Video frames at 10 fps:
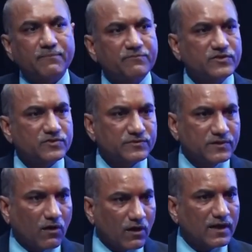which we
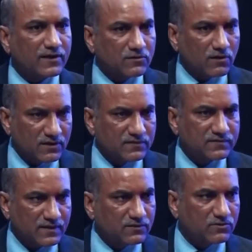all
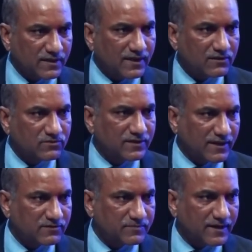acknowledge, and today also it
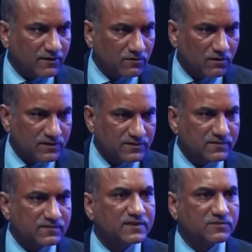has been acknowledged,
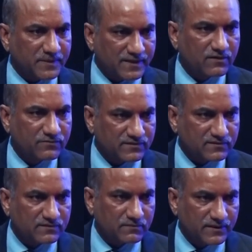is the speed of
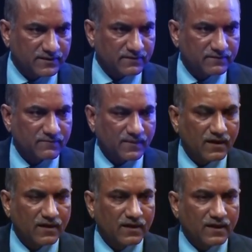decision making.
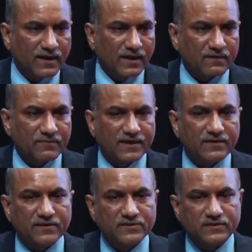And my
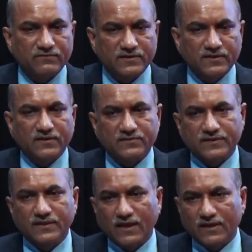interaction with the
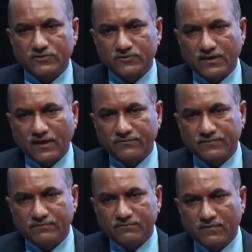industry last
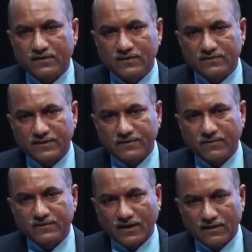2.5 months and 3
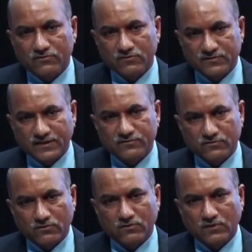months also says
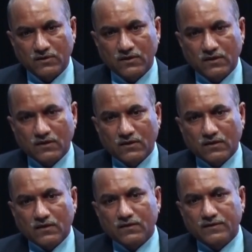so,
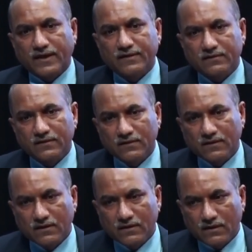that
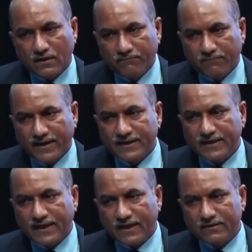many
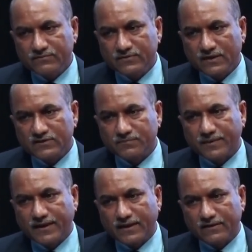times the
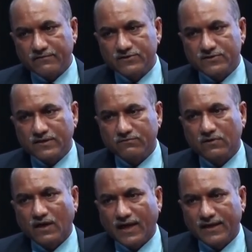speed at which they
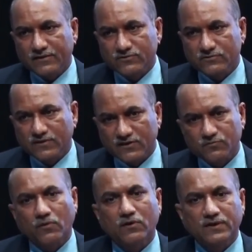would like us to
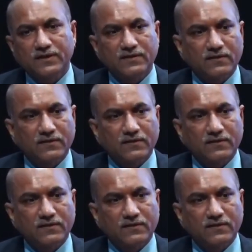respond in